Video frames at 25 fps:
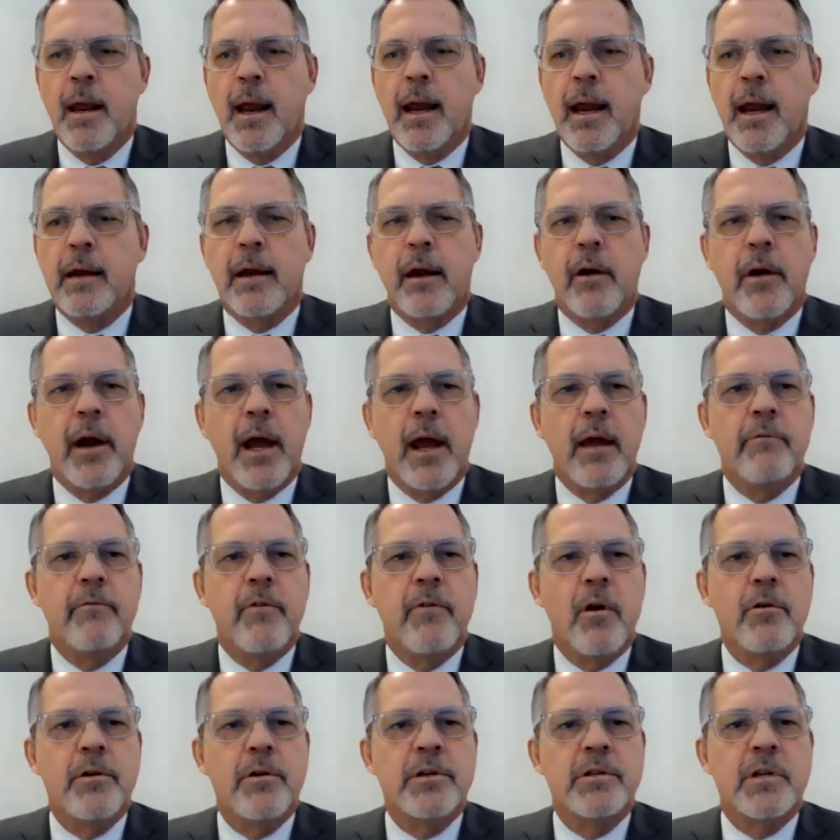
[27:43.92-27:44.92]
Hey, Gary, I
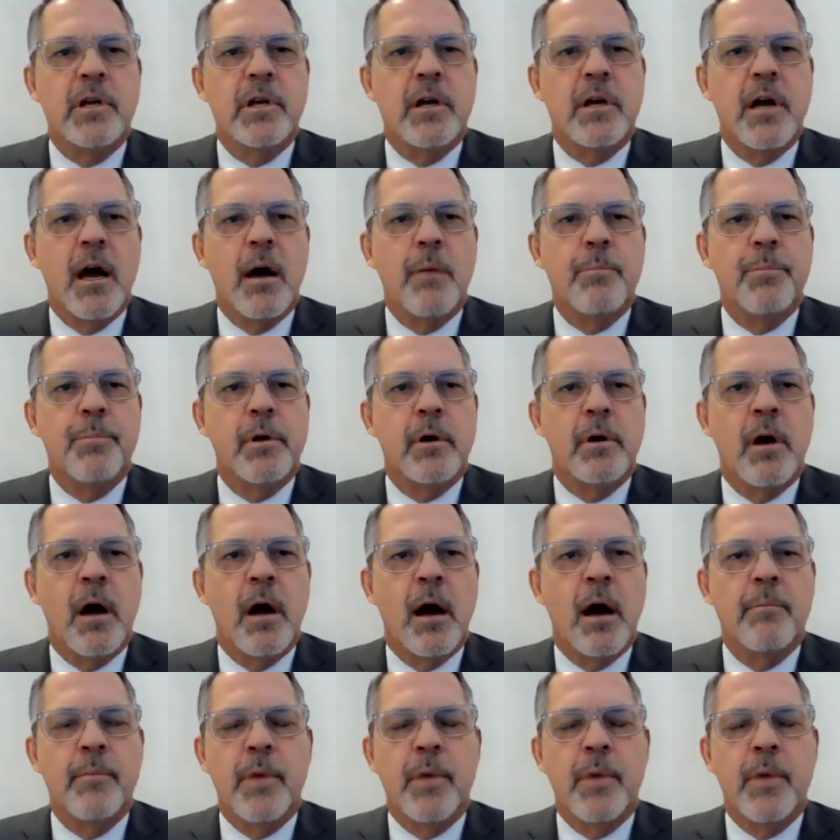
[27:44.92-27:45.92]
noticed a couple of
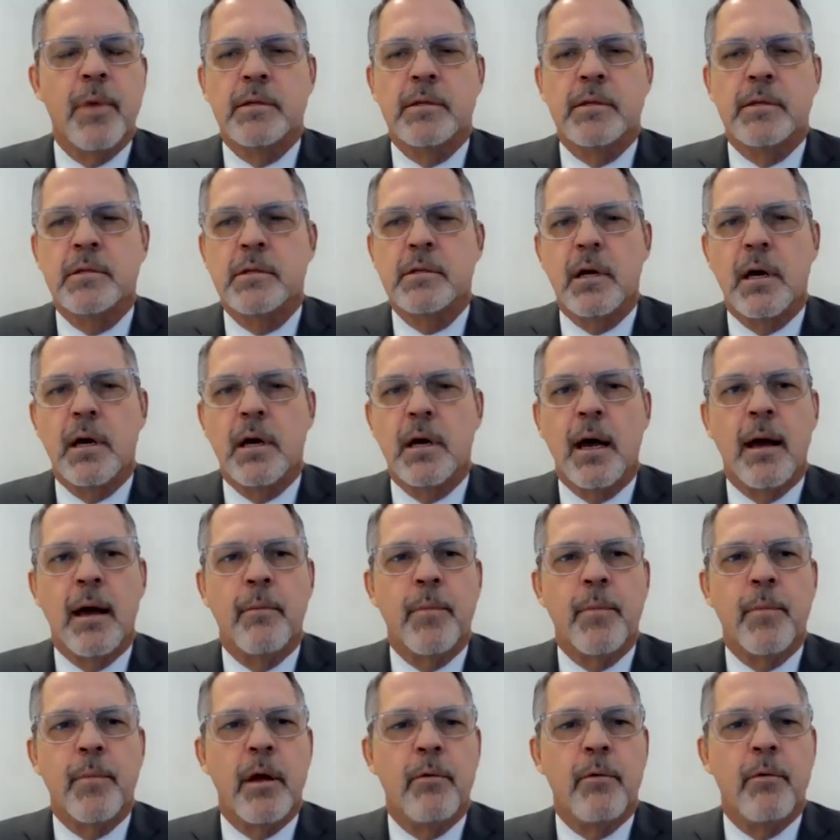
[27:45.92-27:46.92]
comments
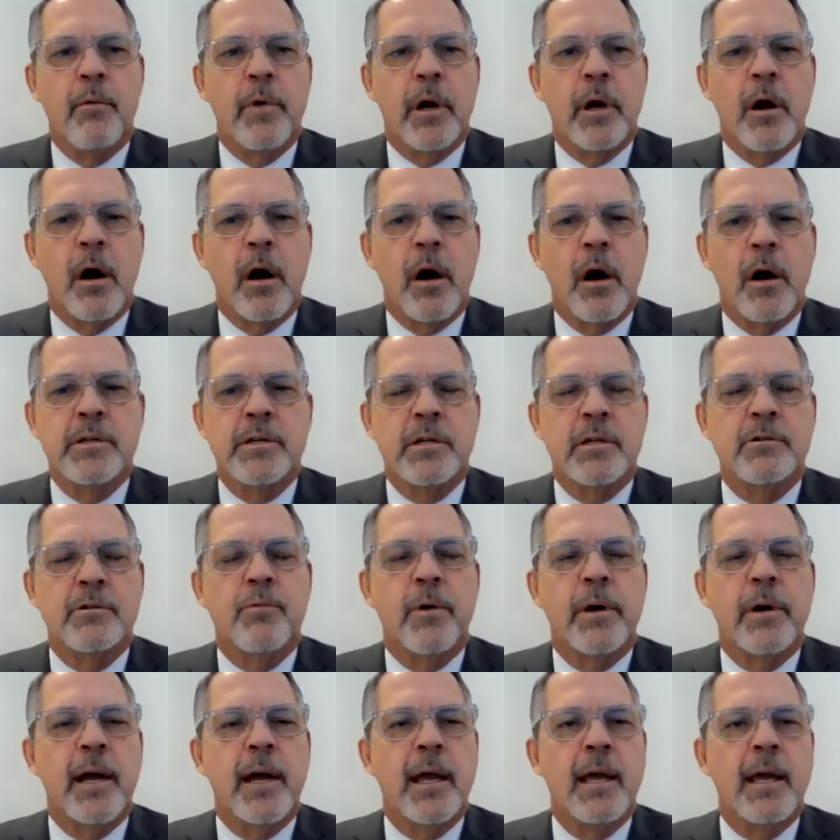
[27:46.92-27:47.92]
in regards to
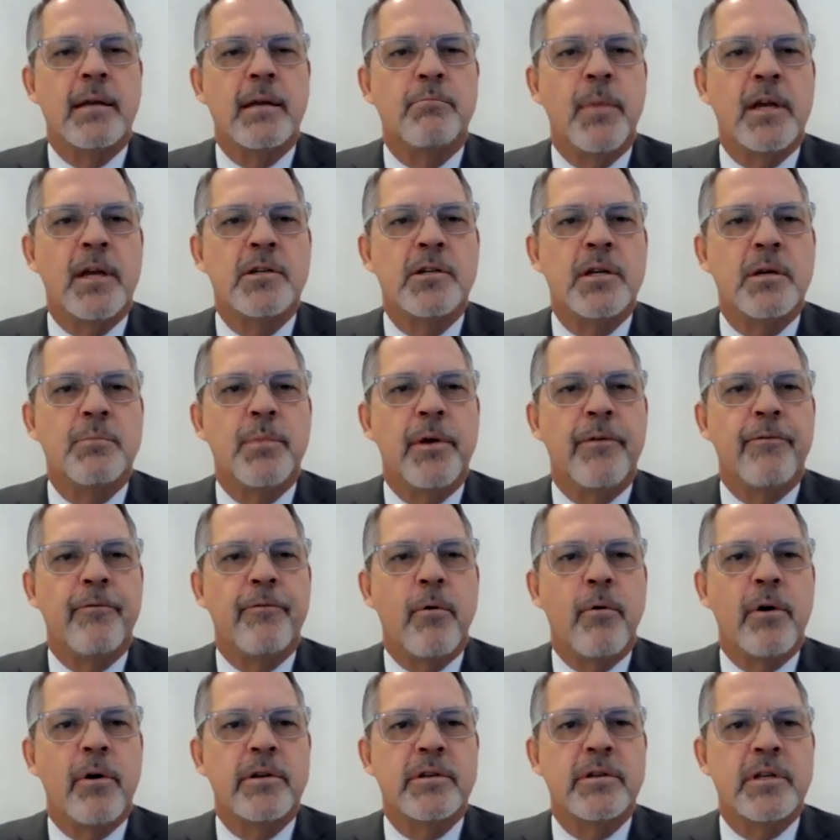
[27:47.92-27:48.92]
what I had mentioned
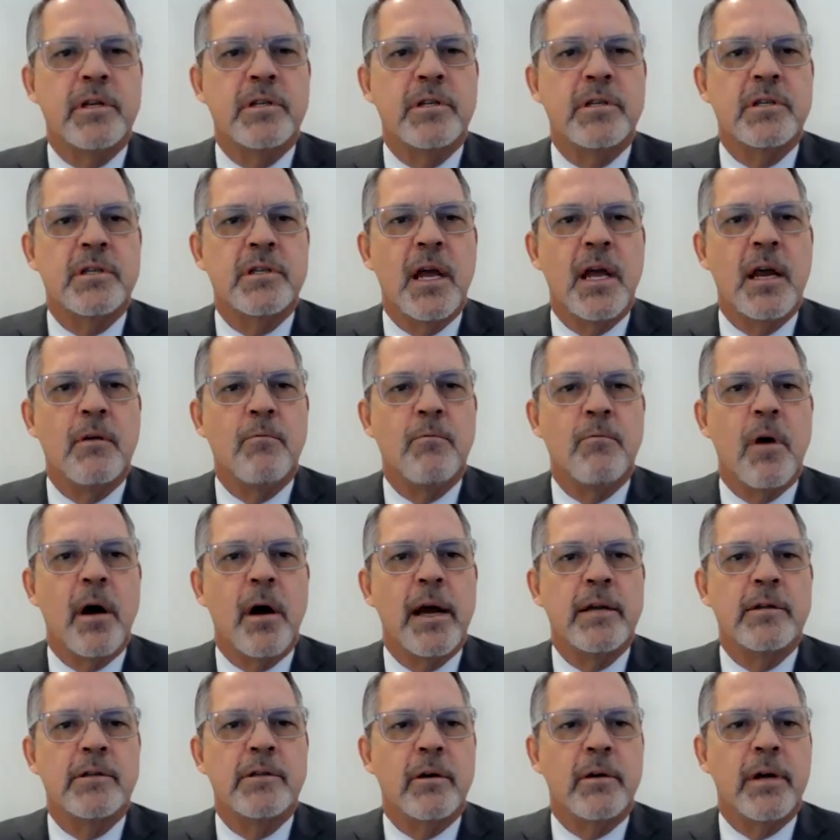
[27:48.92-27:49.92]
before as a
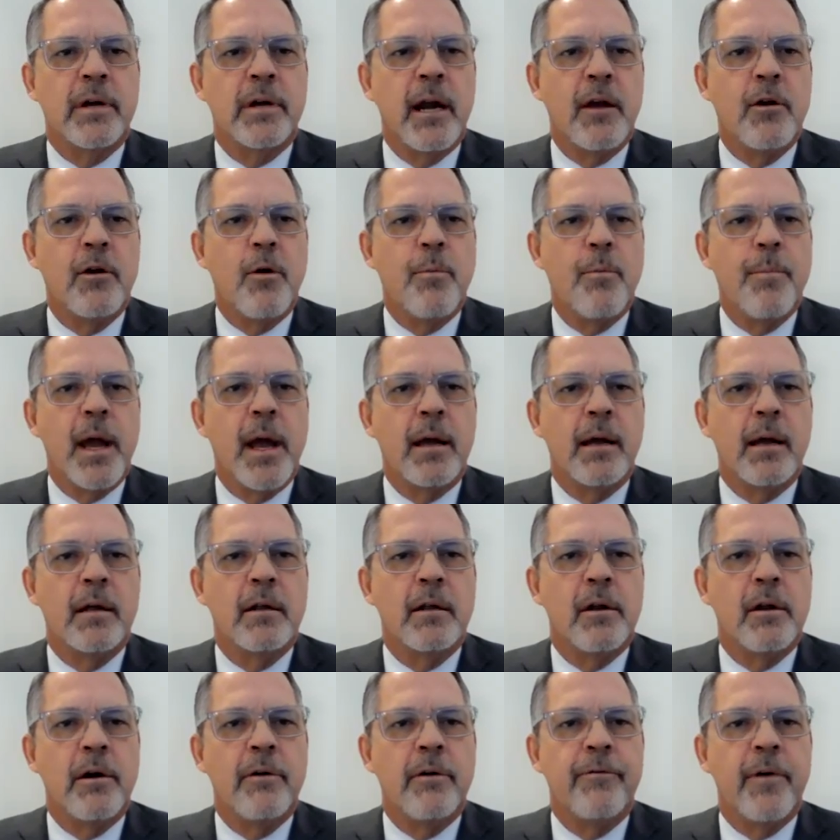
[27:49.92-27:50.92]
statewide. So can I go back and
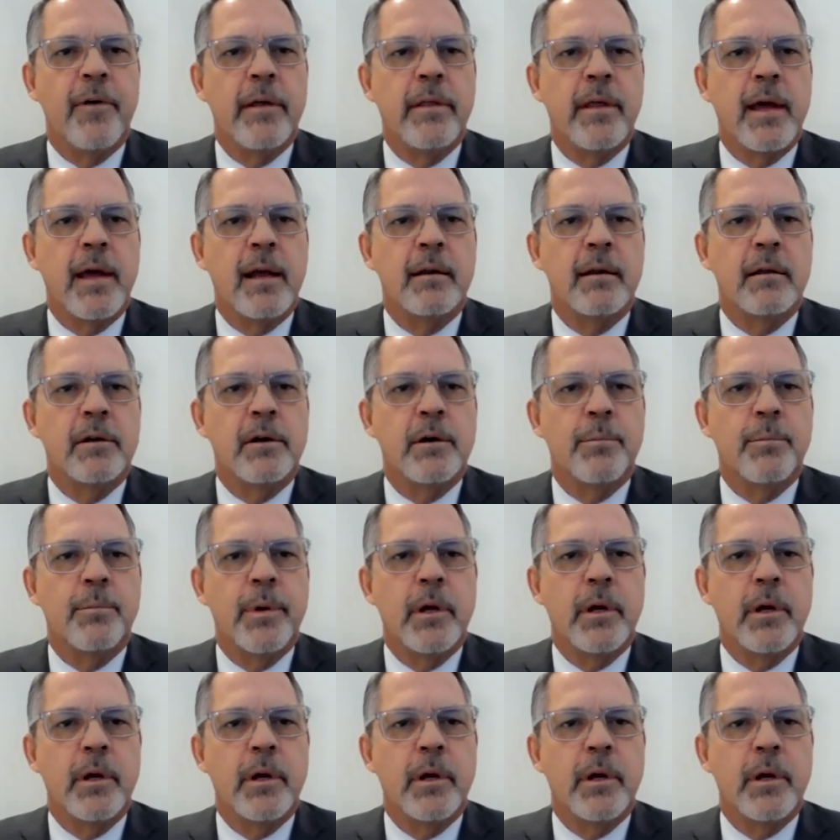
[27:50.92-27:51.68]
clarify that a little bit?